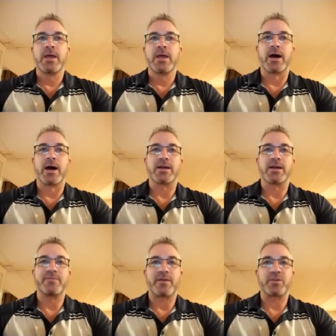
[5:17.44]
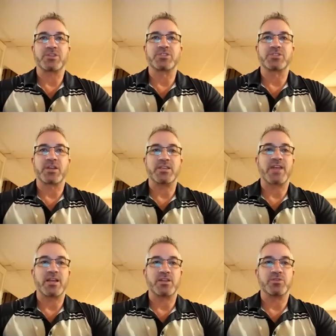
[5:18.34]
uh, various studies
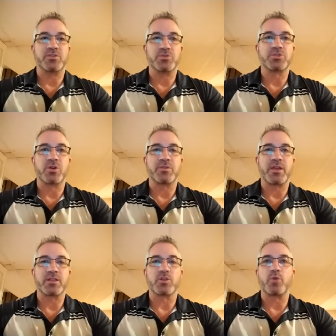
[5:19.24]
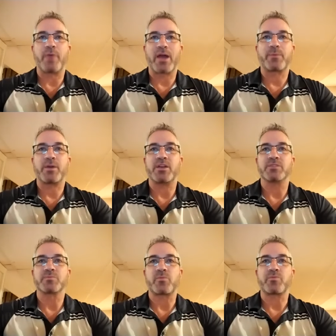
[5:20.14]
that do show that low back
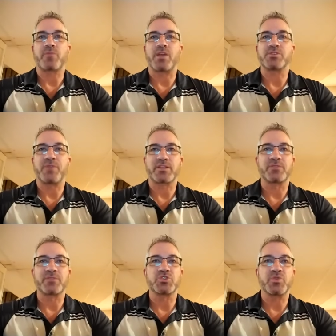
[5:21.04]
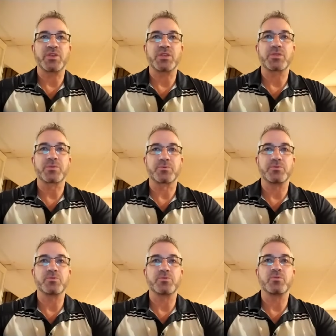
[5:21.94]
pain is effectively treated
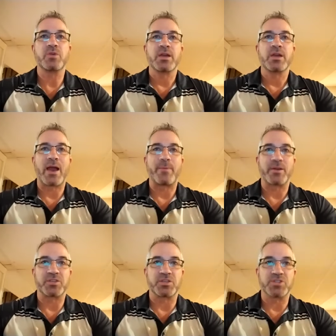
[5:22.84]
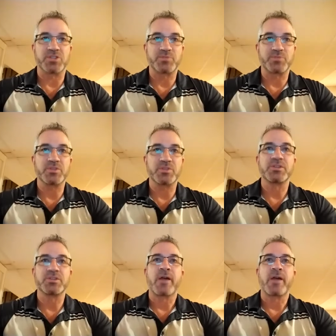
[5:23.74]
through chiropractic
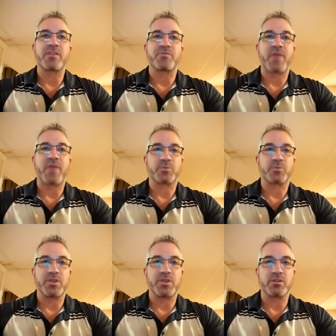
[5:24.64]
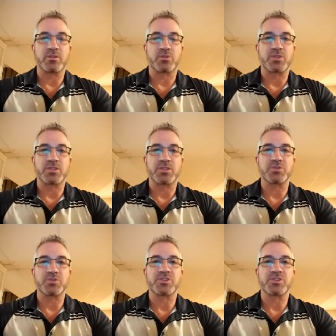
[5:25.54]
adjustments. And in fact, when they looked at
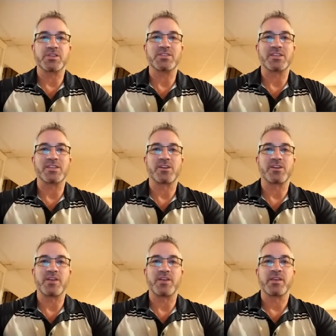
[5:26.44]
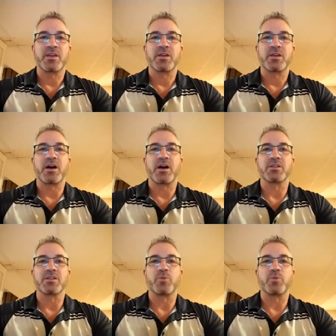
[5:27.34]
certain studies, they saw that uh,
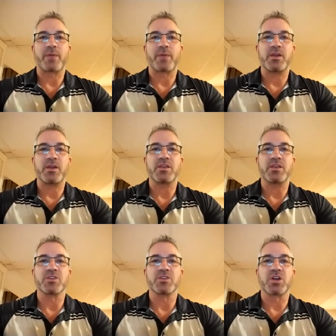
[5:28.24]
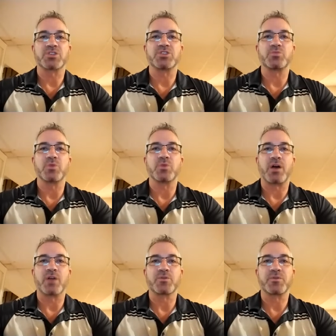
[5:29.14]
the low back pain in conjunction with
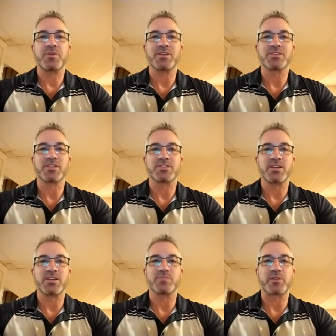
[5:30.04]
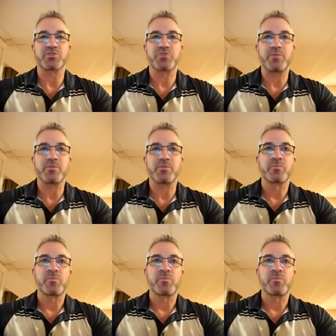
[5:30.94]
other things such as medical treatment.